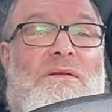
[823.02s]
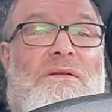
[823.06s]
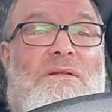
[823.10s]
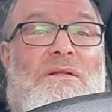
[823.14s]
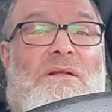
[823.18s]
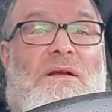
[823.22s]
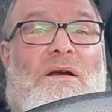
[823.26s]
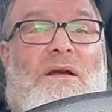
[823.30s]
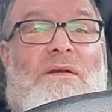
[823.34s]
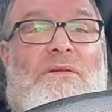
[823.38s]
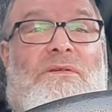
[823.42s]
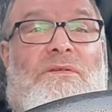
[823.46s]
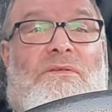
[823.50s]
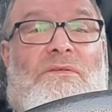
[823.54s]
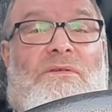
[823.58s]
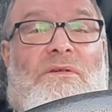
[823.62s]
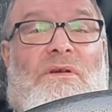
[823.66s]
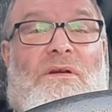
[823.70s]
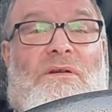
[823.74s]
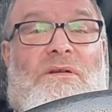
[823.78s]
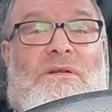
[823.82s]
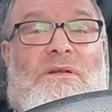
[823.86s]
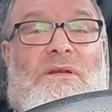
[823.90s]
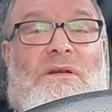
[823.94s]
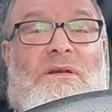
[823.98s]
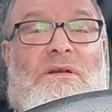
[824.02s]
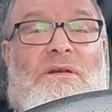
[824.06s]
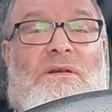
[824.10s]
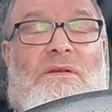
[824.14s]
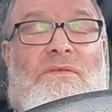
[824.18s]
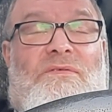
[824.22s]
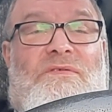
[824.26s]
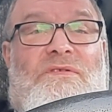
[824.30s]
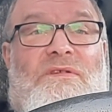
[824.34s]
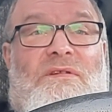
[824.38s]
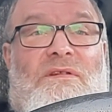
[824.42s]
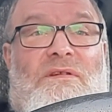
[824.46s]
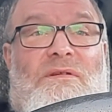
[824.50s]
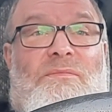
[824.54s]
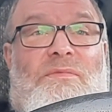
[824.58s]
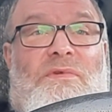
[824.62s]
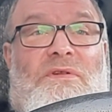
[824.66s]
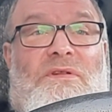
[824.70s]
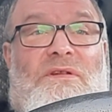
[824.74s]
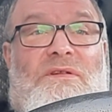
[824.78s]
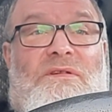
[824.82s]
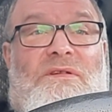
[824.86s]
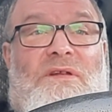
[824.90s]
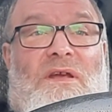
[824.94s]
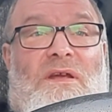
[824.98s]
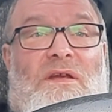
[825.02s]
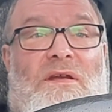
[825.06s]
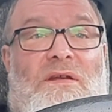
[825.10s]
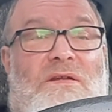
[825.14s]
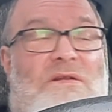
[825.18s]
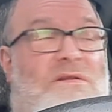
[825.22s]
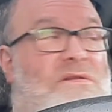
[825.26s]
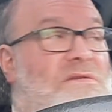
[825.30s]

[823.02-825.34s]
I do not get enough sleep in the day.